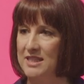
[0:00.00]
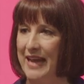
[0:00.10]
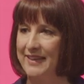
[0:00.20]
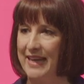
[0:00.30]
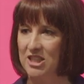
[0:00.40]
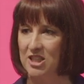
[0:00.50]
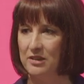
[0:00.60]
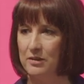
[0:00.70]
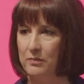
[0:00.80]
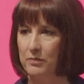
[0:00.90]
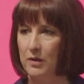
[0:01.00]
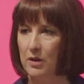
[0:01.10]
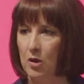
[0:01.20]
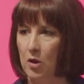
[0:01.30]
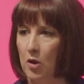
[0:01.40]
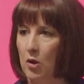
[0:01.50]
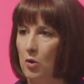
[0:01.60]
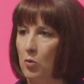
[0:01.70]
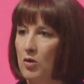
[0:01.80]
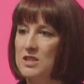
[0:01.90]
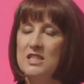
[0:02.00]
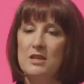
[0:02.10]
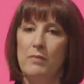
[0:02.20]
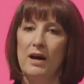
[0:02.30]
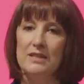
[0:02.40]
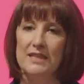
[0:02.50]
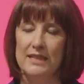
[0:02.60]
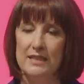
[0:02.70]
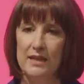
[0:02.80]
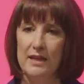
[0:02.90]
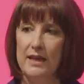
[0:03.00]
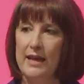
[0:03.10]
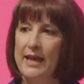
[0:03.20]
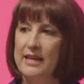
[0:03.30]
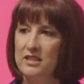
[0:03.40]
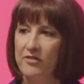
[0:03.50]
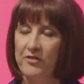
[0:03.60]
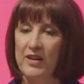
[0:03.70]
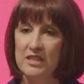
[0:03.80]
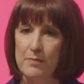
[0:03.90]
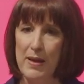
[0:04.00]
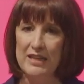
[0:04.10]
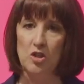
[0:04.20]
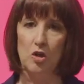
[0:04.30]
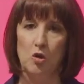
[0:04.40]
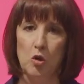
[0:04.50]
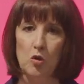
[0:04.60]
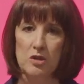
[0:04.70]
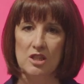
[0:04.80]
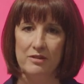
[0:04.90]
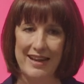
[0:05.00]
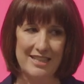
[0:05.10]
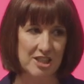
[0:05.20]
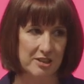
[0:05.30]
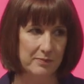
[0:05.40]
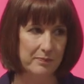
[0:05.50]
stagnation. What is demanded is a fundamental course correction.